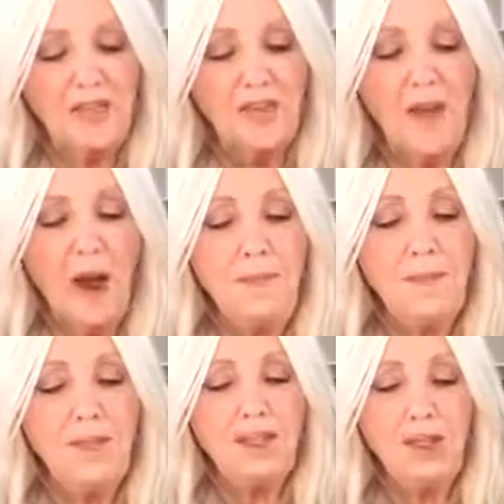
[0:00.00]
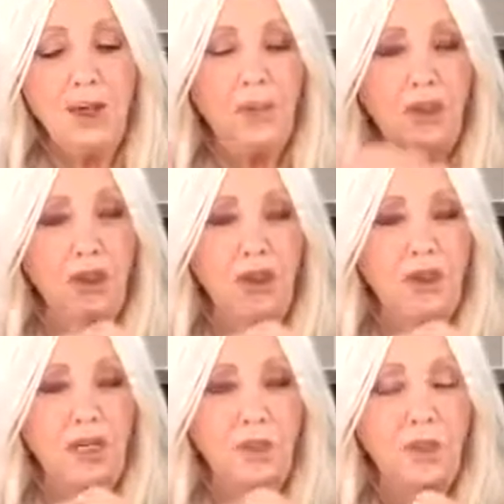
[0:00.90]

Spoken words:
if I miss an opportunity,